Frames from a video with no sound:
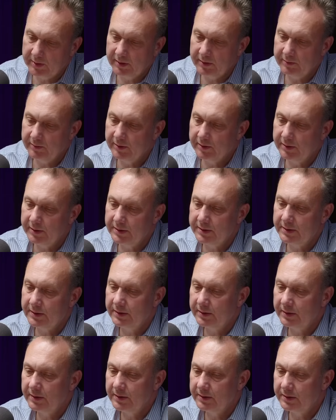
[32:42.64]
level
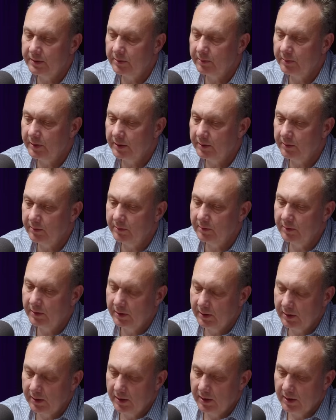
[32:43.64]
this tobacco
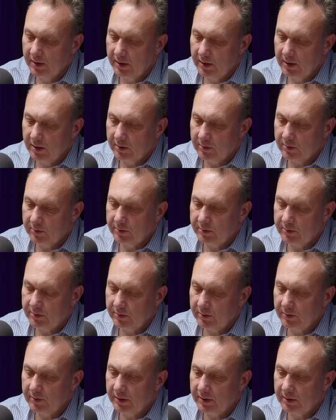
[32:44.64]

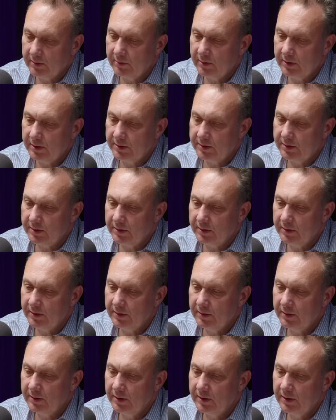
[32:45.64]
control
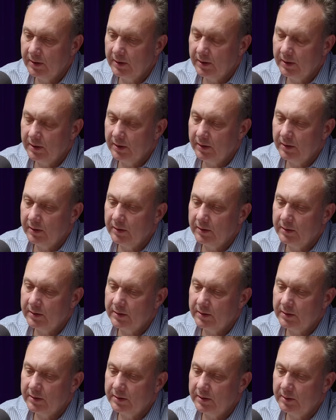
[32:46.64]
regulation
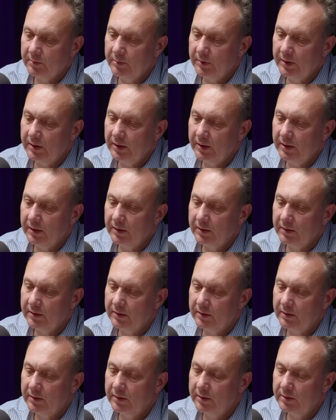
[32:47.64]
simply
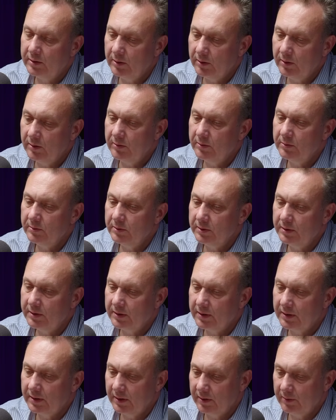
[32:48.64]

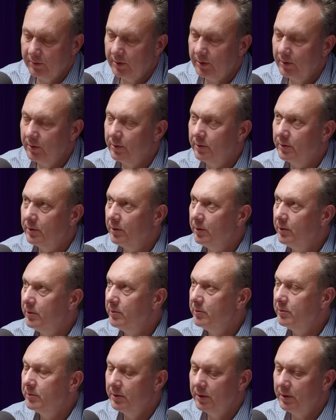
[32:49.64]
don't cover or don't